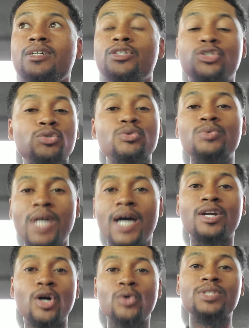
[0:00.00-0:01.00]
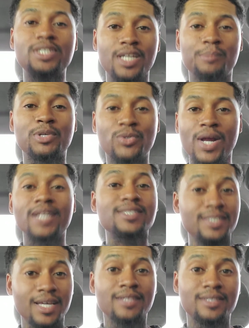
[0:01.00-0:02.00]
You do not owe the Democrats
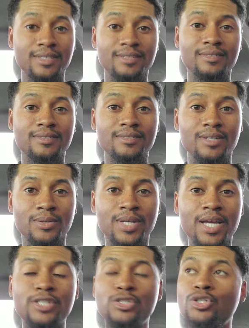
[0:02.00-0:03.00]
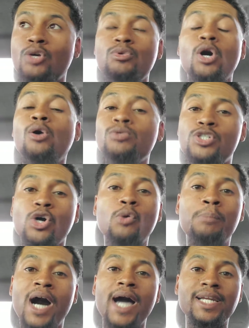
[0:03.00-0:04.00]
nothing. Okay? You don't owe Joe
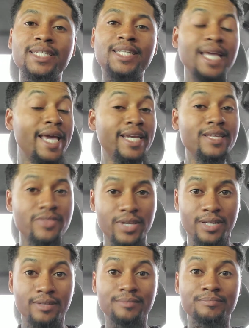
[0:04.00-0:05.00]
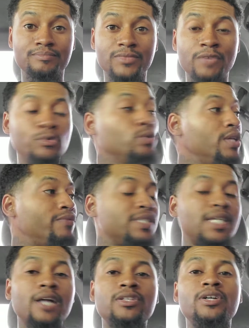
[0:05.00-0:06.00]
Biden anything. If you live in
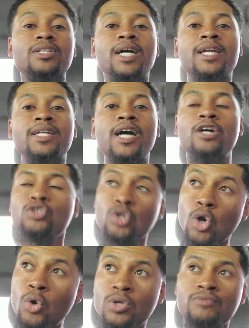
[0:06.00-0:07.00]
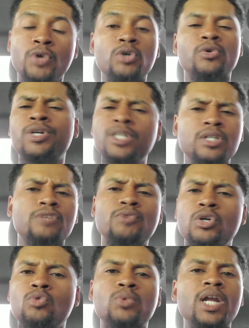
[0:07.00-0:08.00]
South Carolina now, you're an older voter or a younger
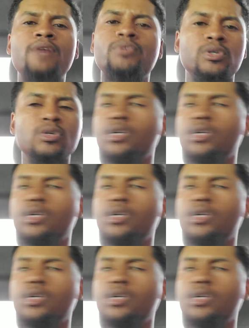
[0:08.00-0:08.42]
voter, whatever.